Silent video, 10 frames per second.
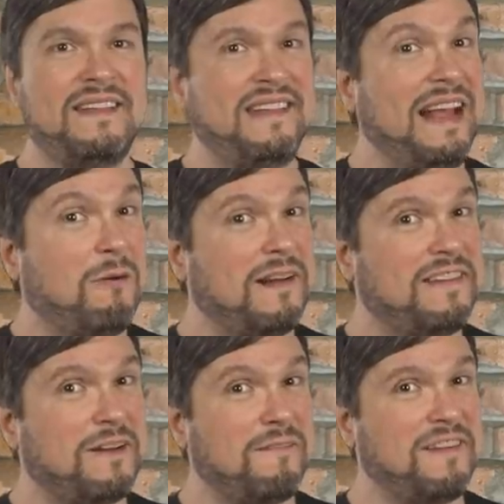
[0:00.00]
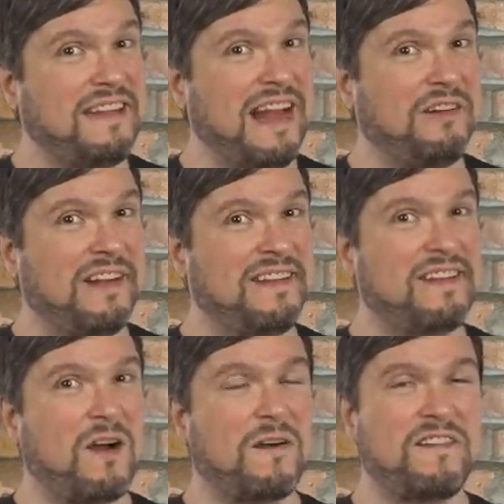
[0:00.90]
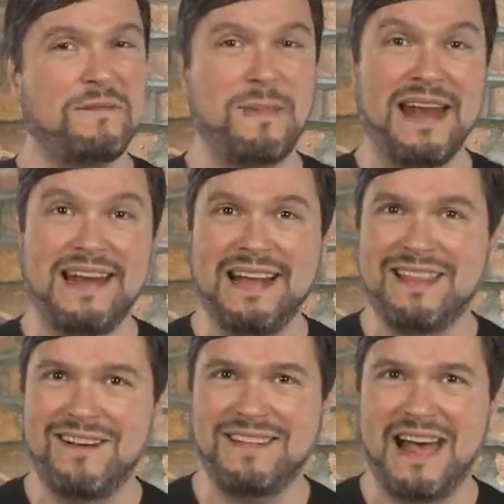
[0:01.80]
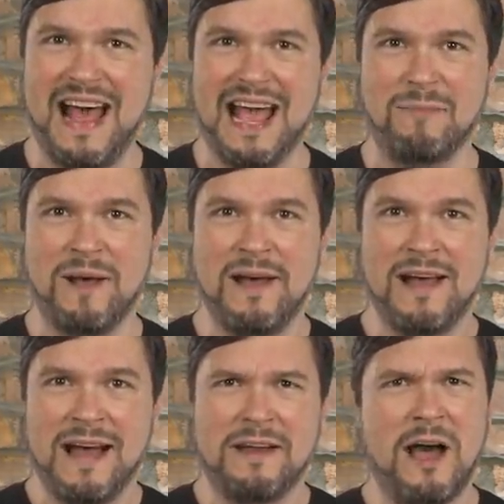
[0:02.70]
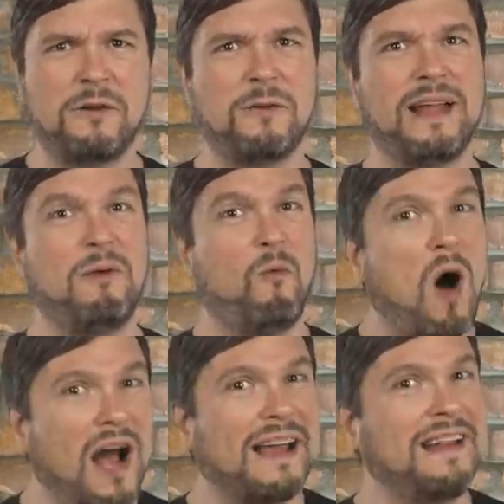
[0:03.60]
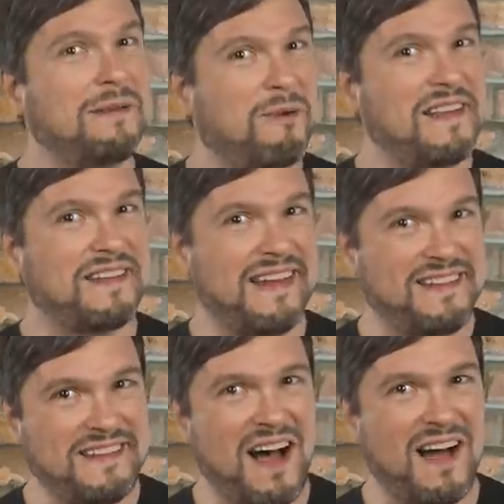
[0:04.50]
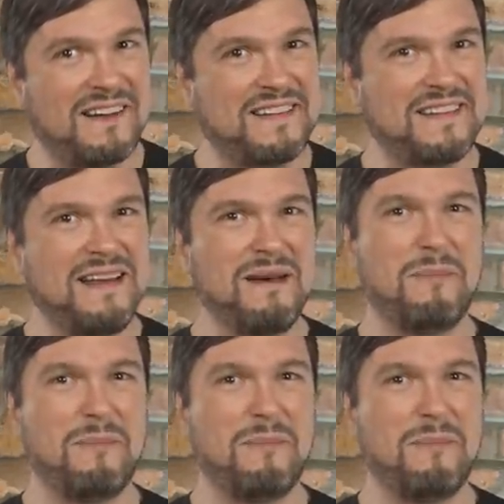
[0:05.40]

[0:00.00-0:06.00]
Secret Service agents are spending their time not only walking the president's dogs,